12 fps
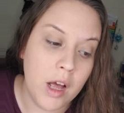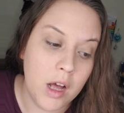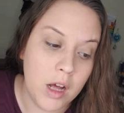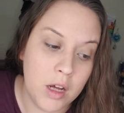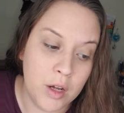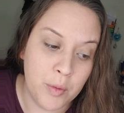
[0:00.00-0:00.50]

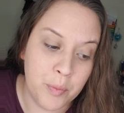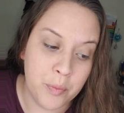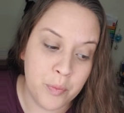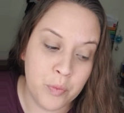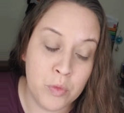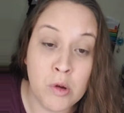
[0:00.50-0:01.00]

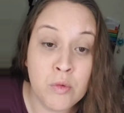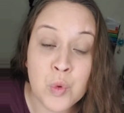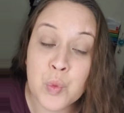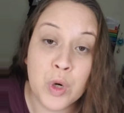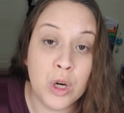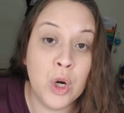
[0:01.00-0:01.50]
Those
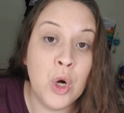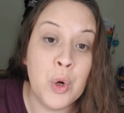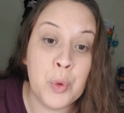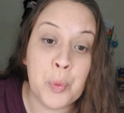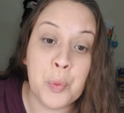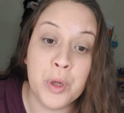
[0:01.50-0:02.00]
ones work
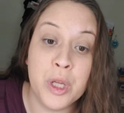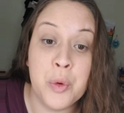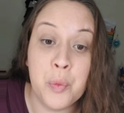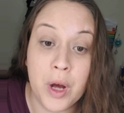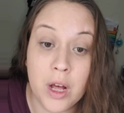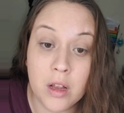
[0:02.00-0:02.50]
really
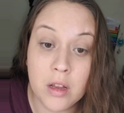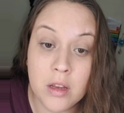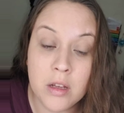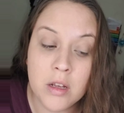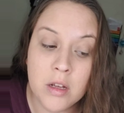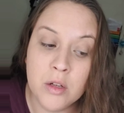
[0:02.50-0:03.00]
well
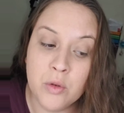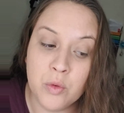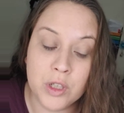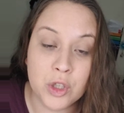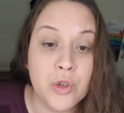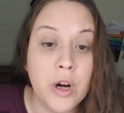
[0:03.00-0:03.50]

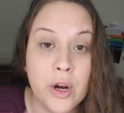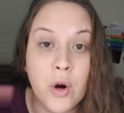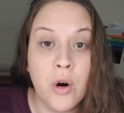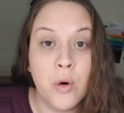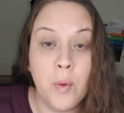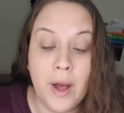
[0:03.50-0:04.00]
with dry
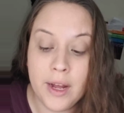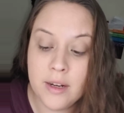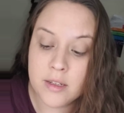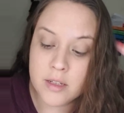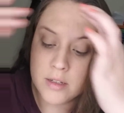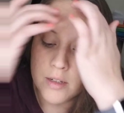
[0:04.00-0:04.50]
or
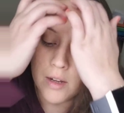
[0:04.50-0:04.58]
wet.